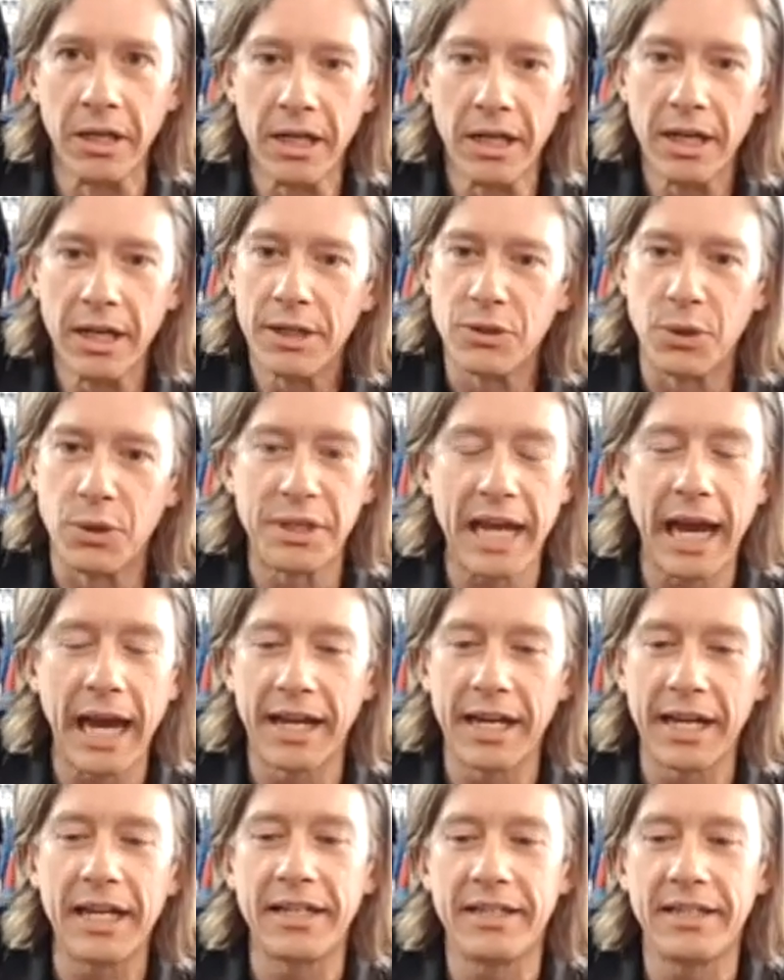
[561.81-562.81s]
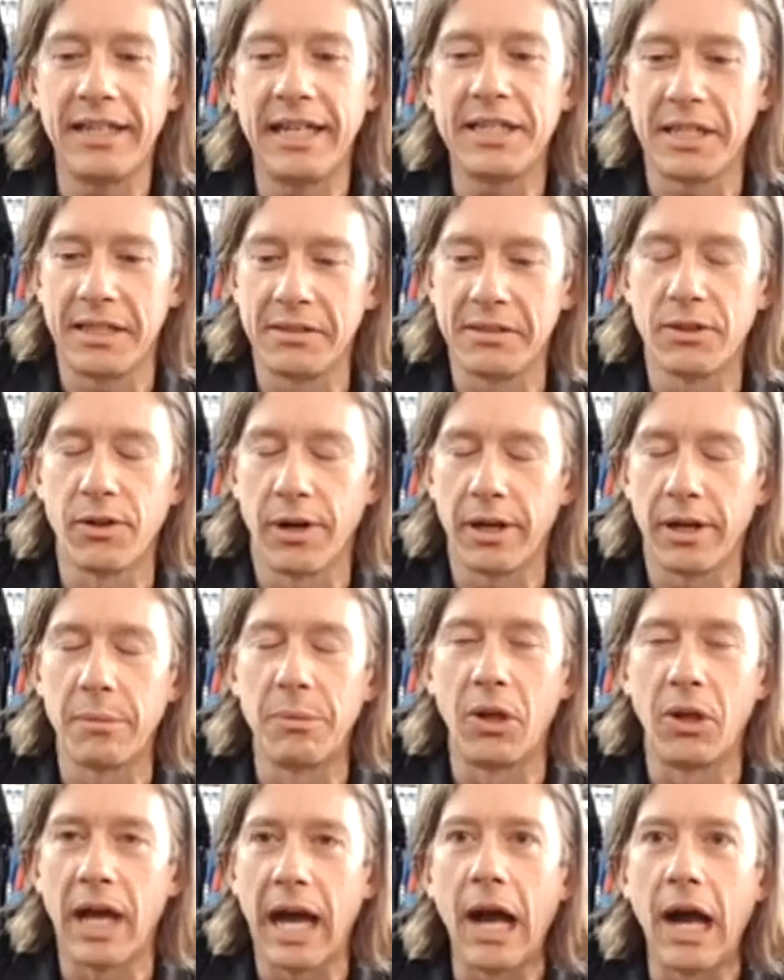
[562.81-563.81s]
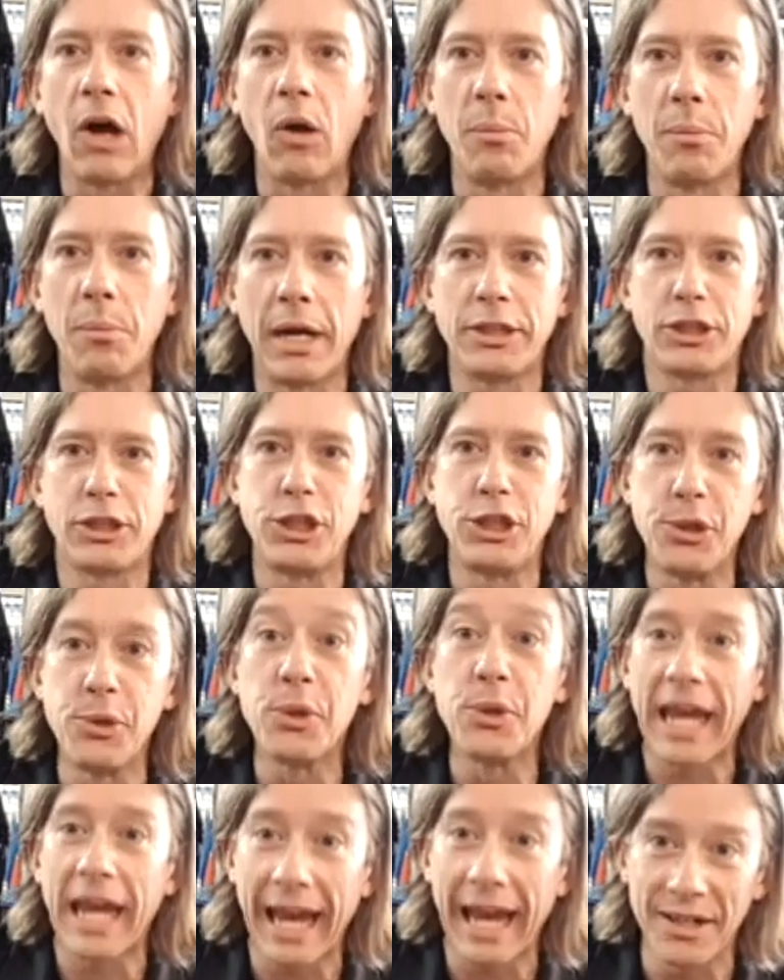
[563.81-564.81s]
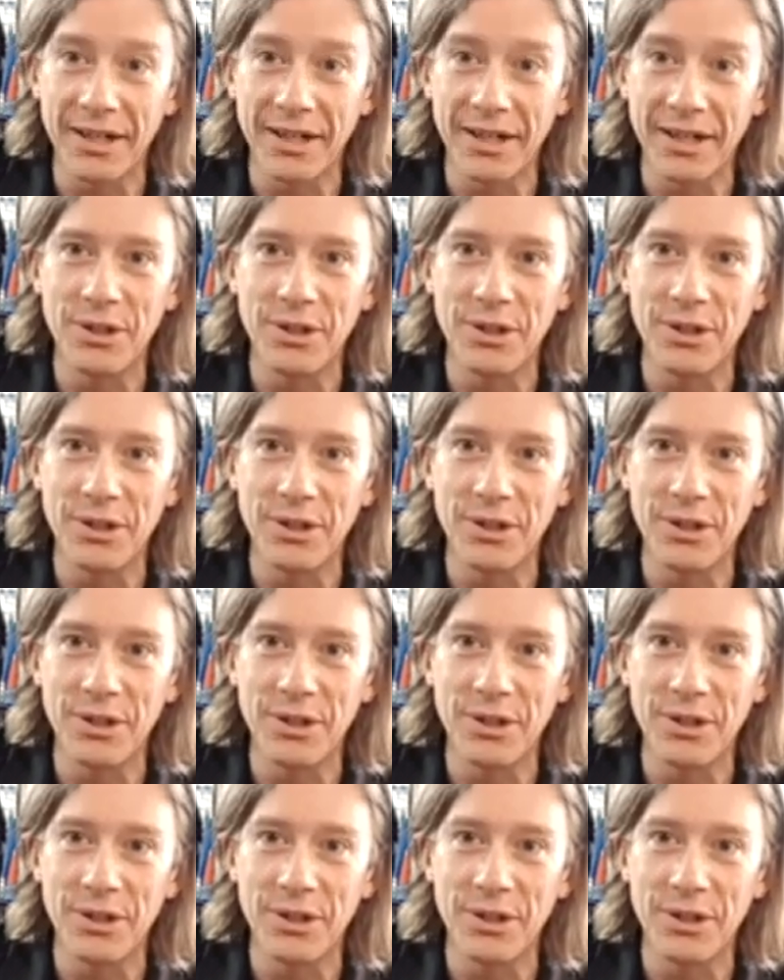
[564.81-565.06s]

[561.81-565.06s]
So yeah, it's incredible how much you can